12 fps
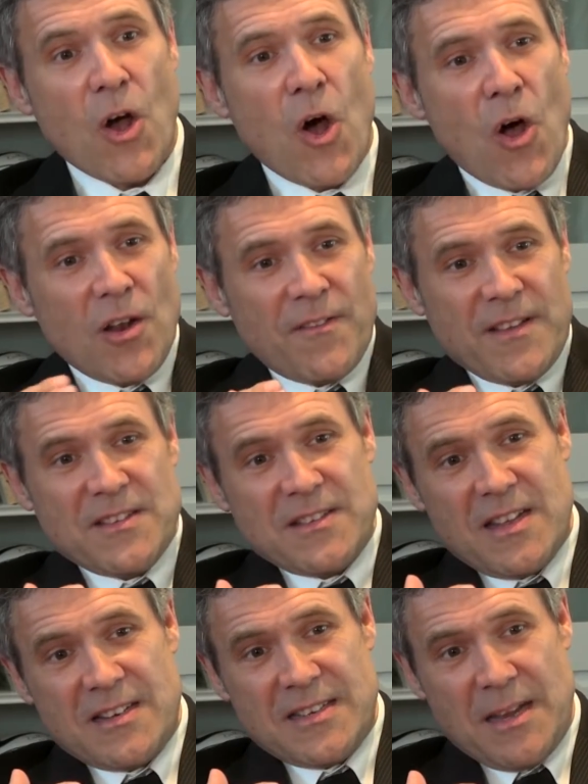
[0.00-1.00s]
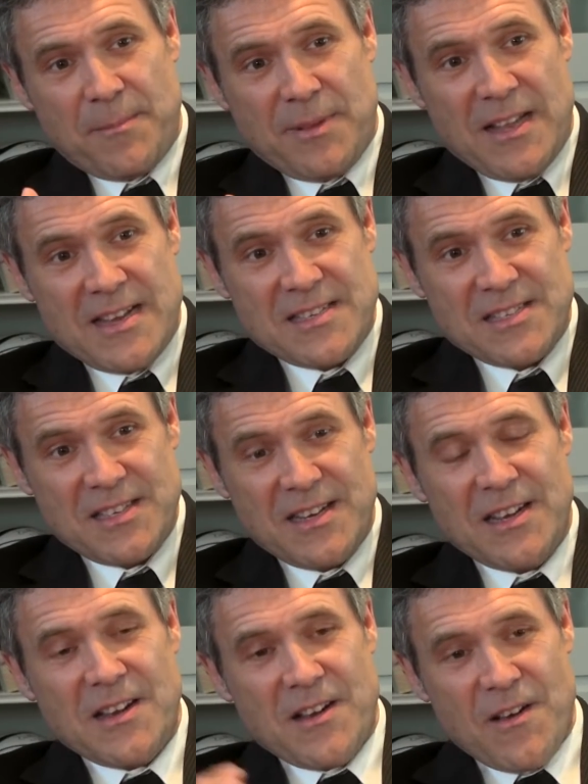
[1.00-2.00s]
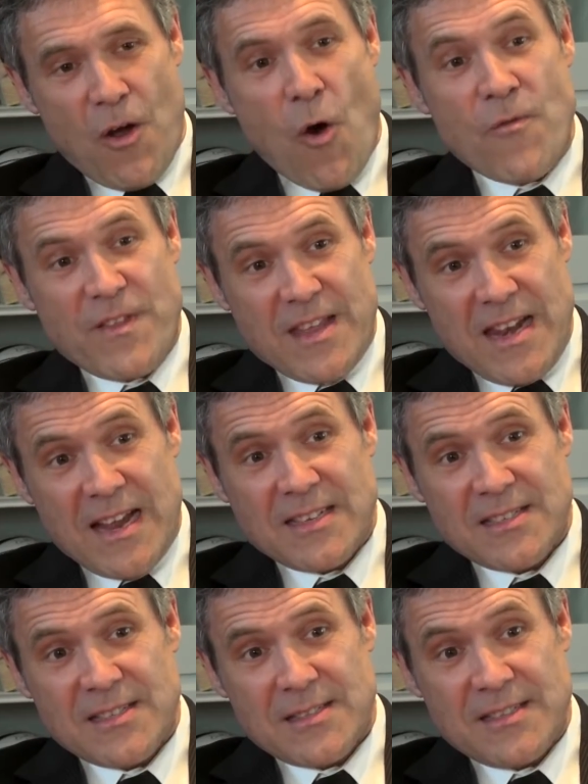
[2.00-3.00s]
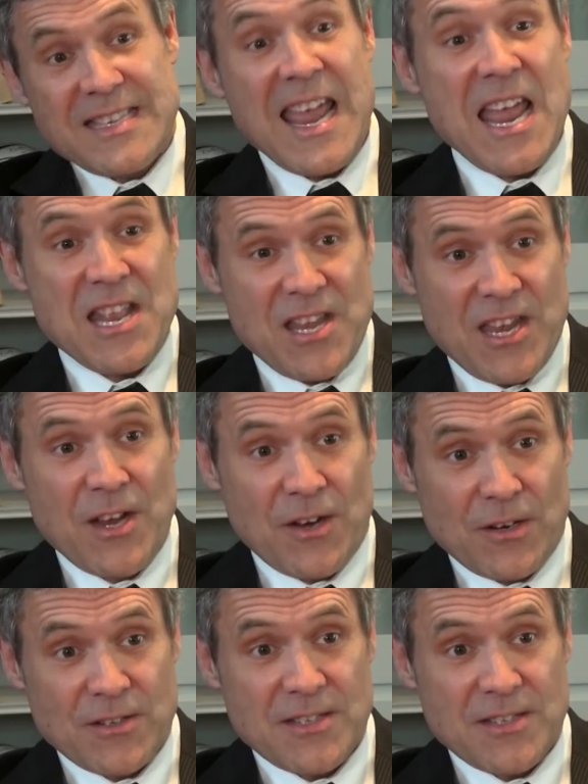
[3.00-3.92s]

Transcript: All of this is going to take place over the next 10 years.